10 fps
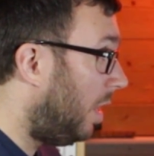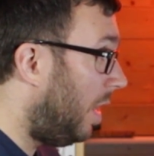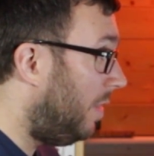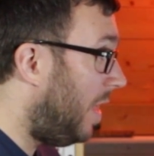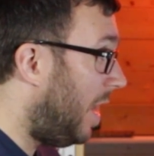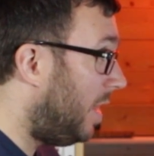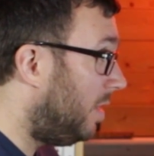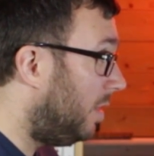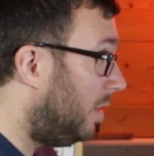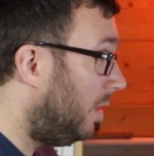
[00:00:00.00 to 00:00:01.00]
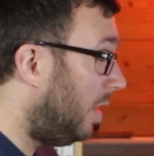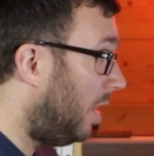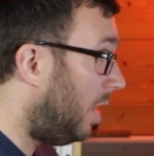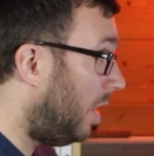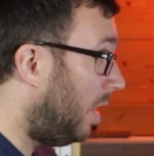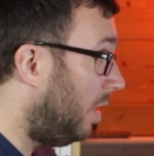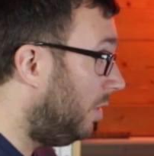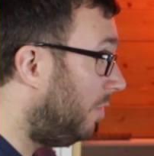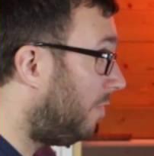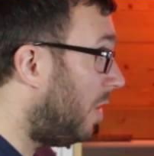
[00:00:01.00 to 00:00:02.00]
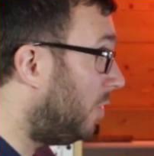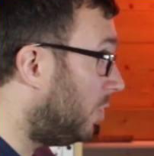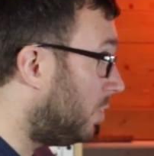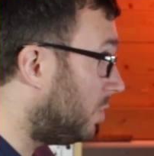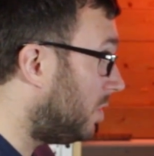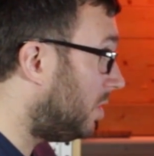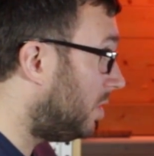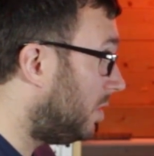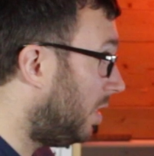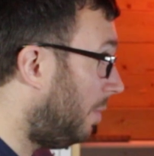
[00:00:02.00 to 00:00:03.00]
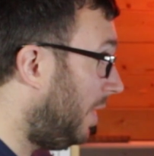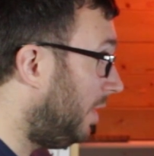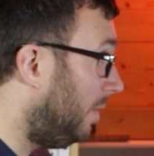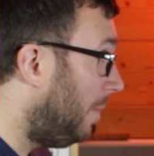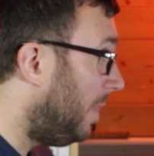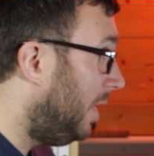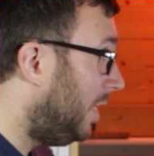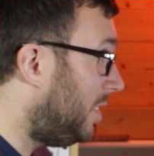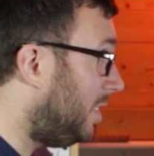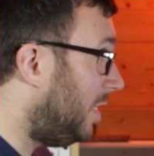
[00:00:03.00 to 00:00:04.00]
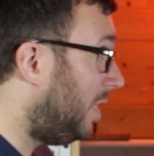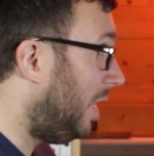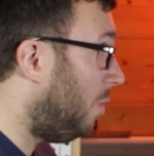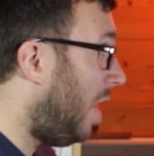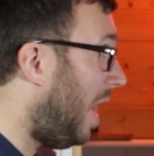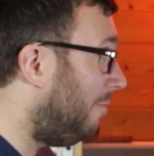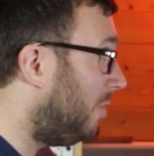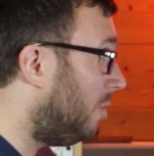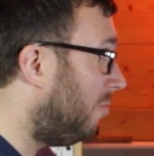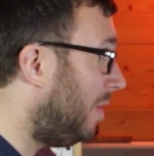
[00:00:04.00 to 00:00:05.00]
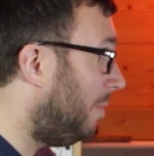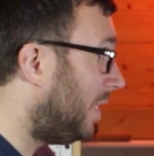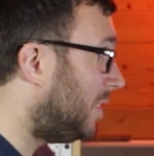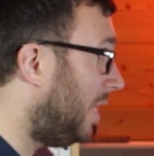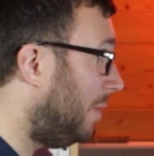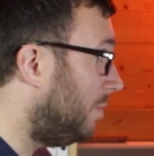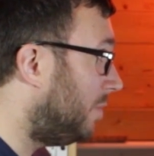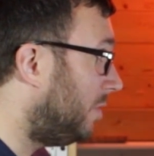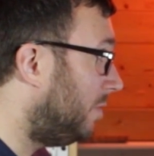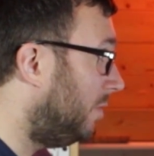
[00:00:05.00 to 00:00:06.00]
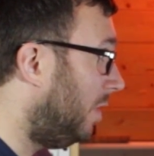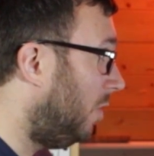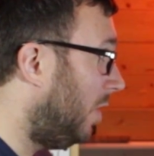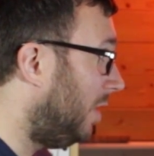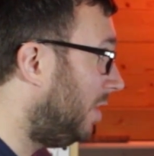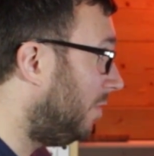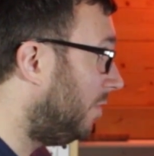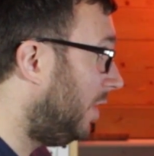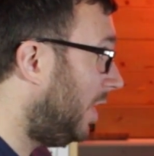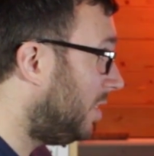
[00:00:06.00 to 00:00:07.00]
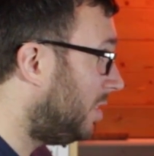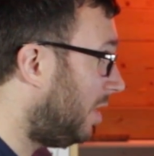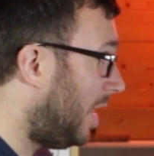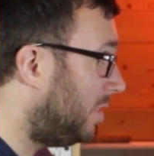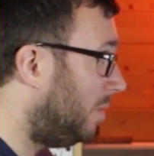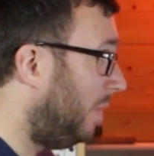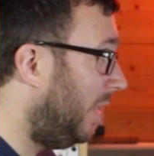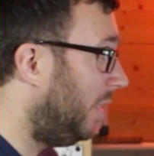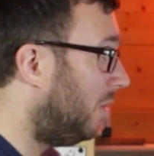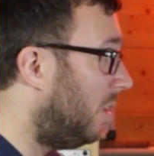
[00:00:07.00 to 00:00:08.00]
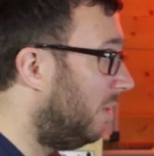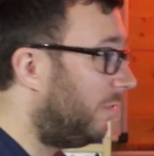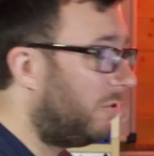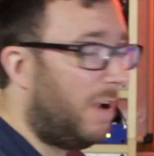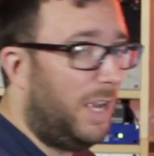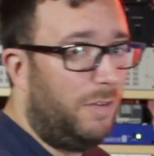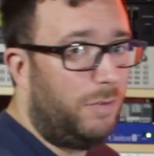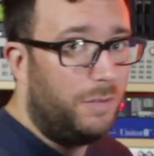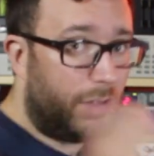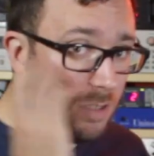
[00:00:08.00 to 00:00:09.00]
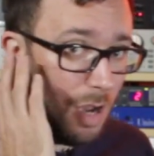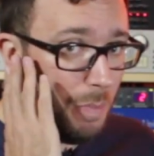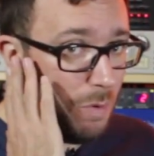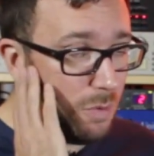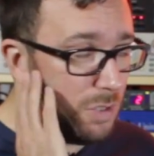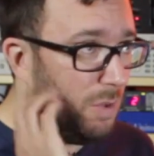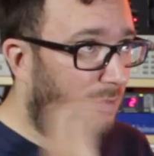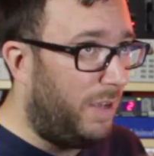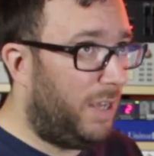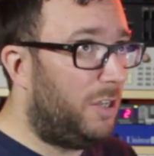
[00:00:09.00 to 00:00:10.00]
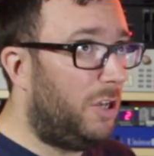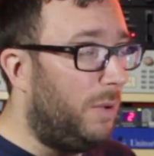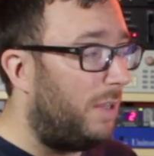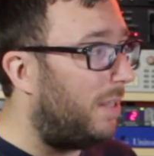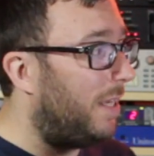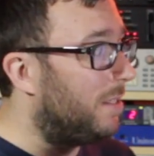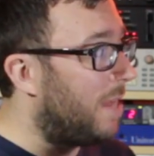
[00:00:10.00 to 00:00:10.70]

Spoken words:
And then the vocals, I mean, this is the thing, well, I haven't got remix stems or anything for this. I had to be kind of creative with the samples, with EQing things